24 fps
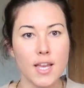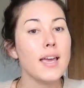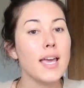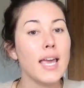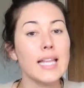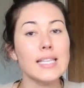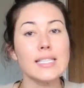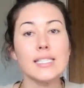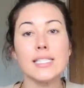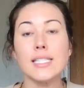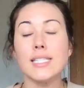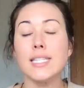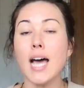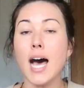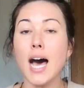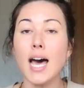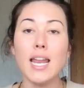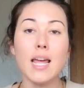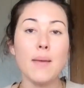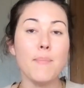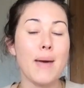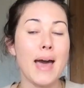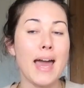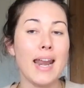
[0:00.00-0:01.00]
it's
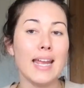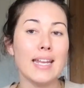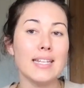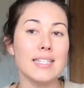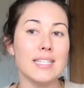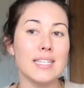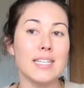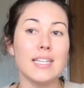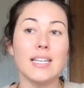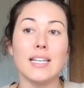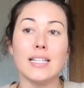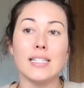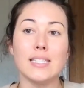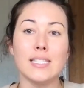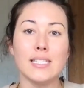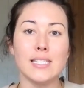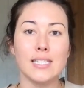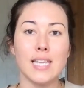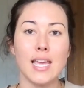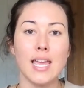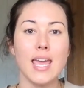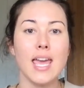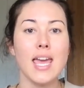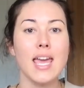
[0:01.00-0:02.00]
not a bad idea to
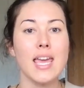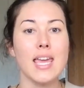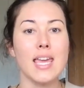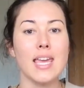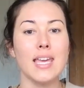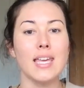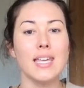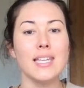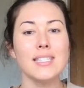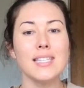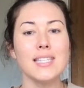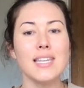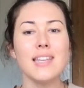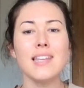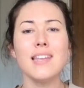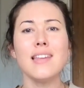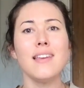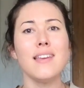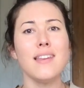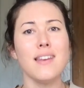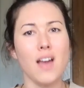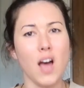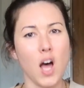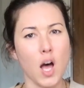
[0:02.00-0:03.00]
say, hey, isn't
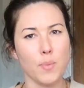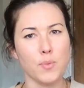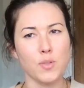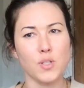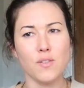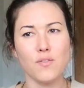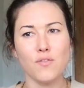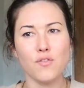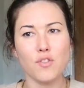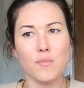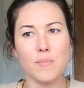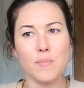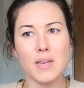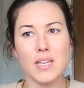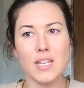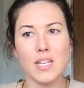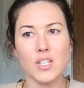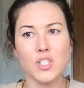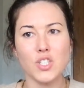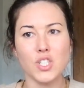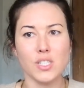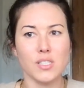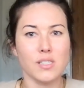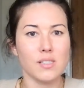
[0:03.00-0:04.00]
it an option for me
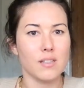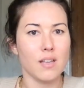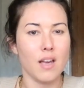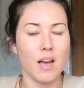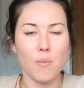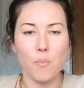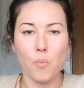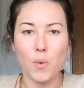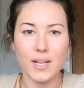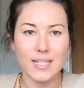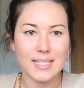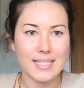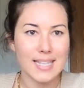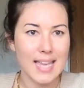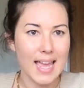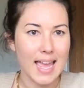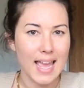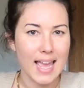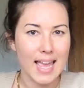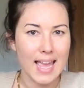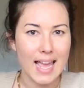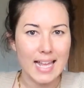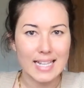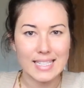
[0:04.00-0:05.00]
to just come one
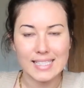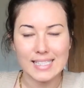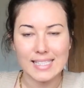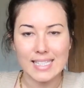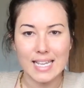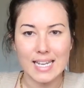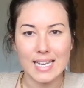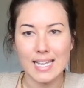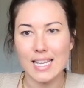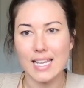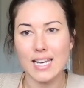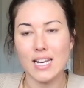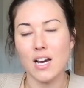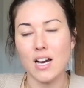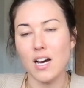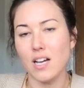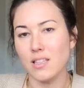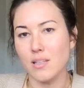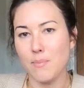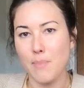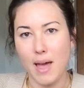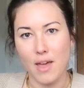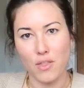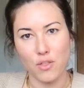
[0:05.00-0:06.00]
day and sit in
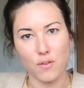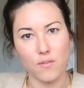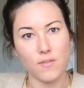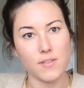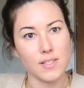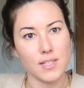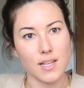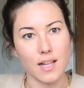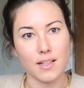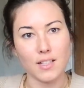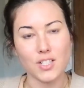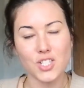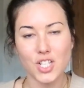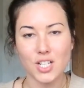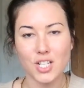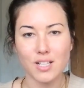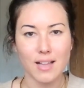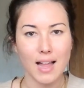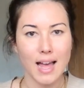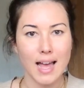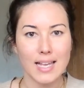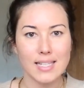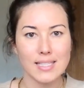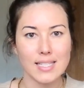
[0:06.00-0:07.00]
on the pathophysiology
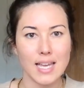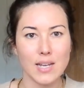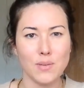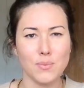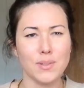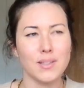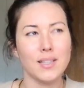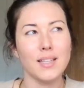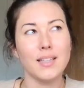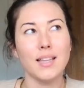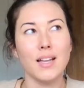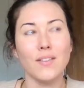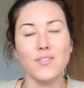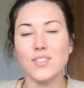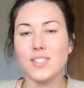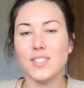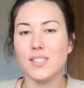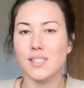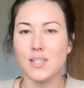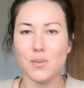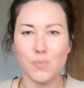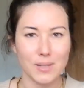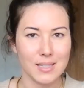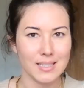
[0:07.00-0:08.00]
class? I'd really love
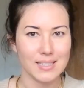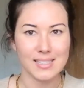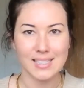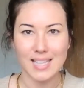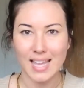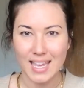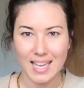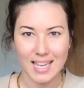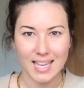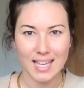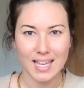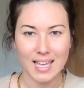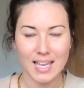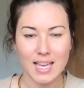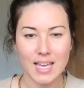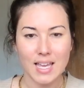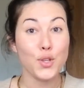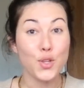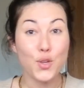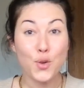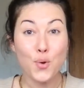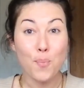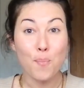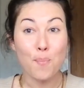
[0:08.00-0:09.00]
to see what it's like.
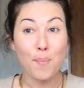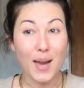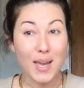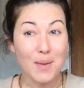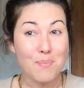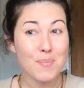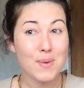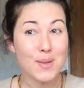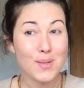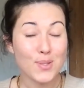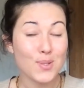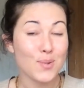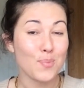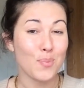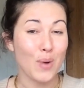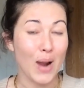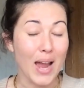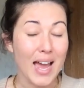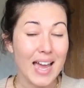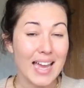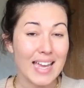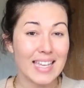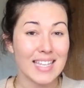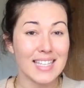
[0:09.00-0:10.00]
You might be
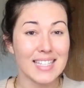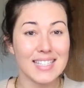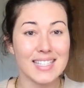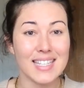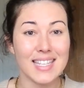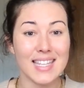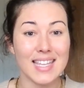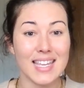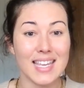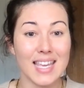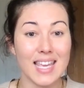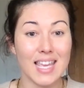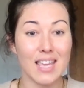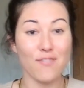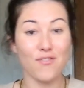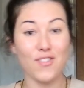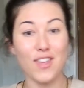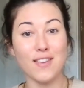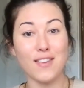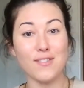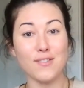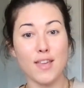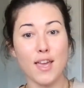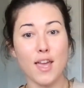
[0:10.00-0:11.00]
surprised if
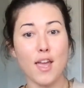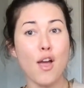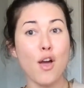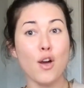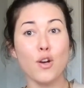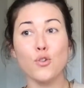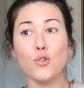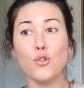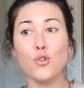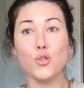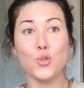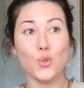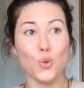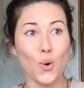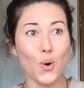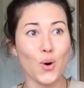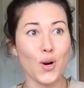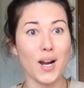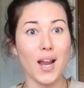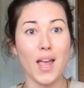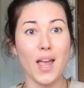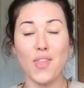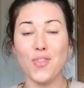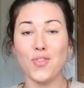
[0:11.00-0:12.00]
they say,
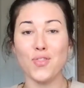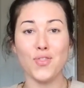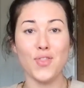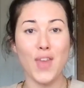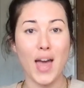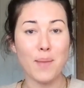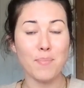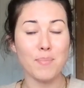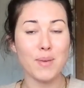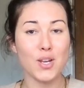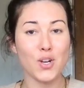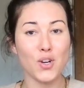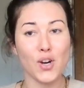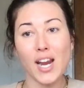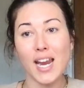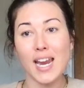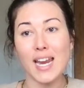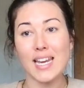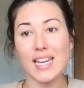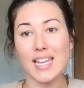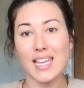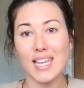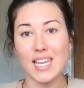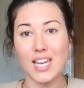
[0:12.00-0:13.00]
sure, that'd be
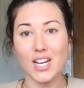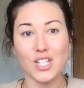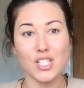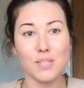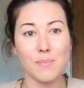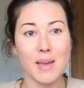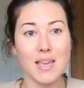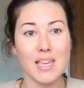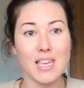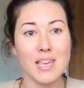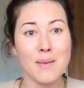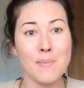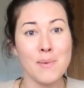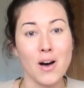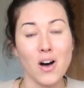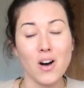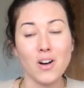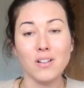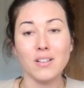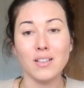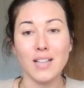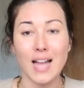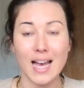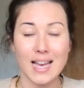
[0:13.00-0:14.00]
great. Here's my
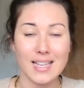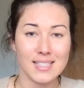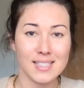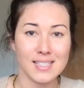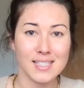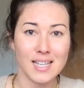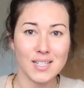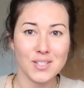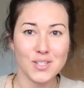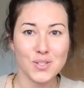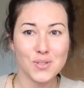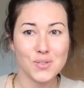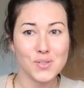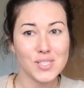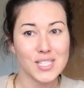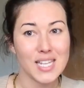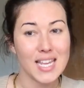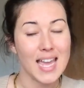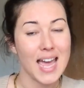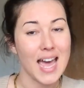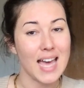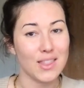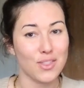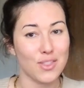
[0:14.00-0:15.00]
email. Class is on
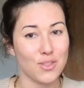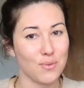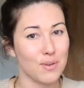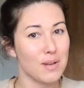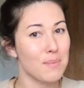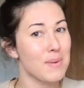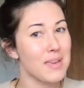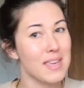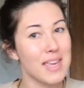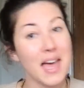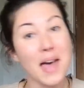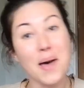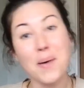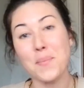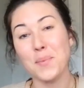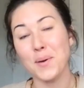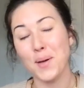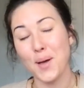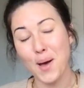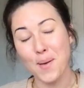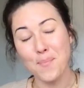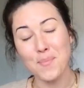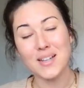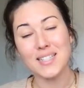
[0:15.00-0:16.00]
Tuesday at 3 p.m.
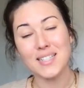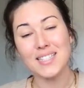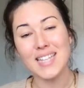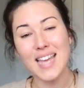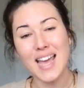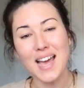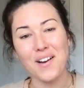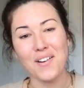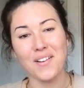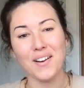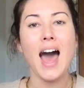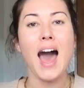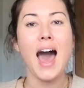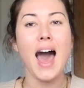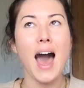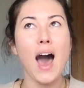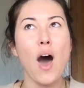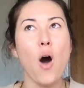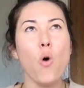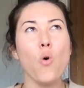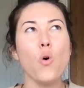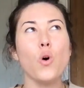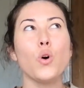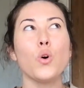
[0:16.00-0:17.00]
Come on down.
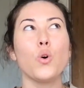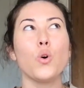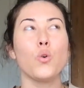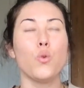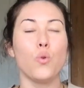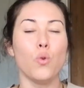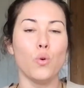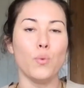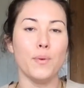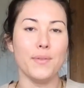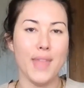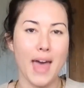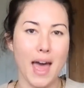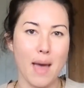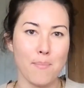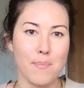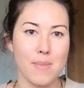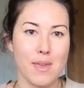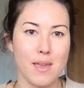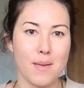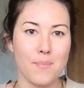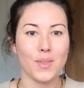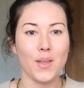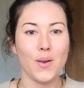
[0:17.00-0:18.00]
How cool would that
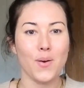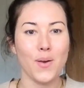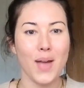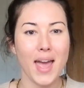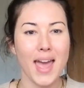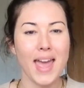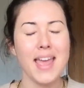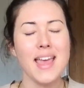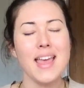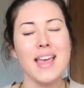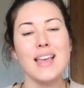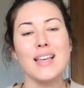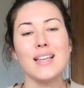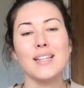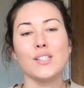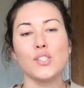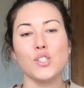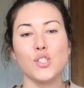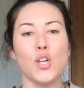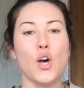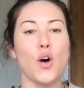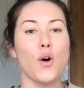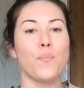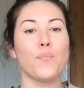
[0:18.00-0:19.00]
be? Okay.
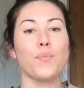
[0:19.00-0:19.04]
So